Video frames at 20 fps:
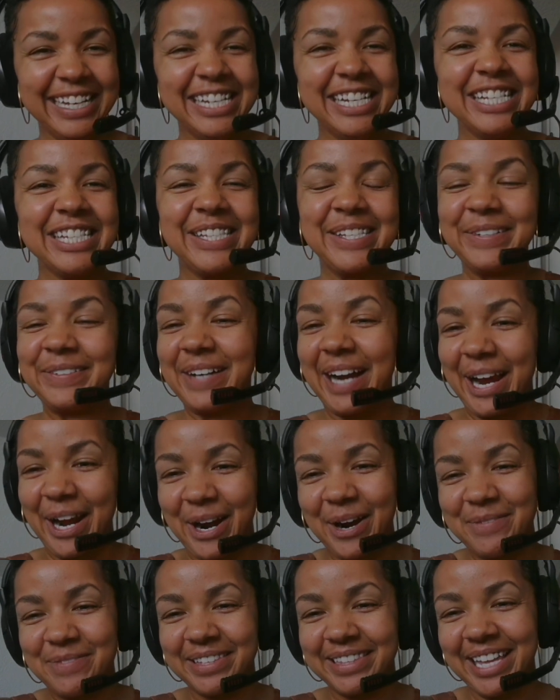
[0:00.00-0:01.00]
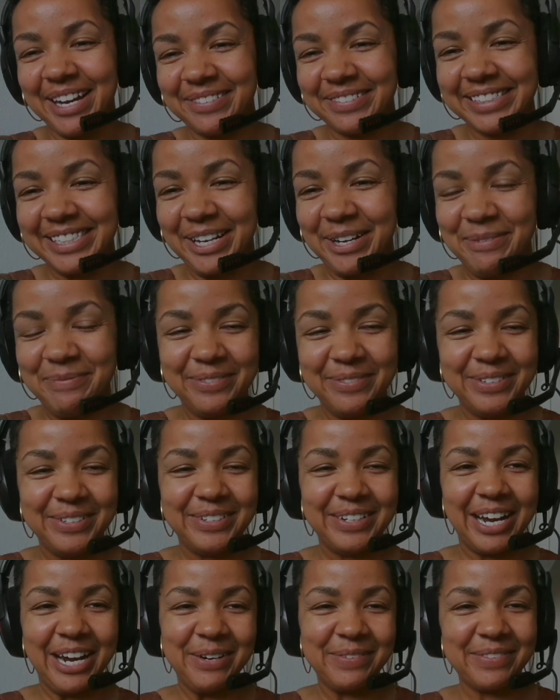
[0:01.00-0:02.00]
So I hope that was helpful.
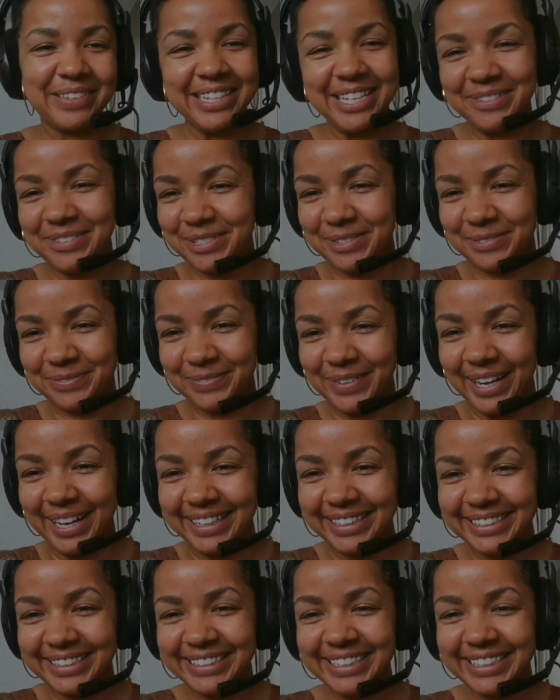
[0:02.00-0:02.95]
I hope that was fun.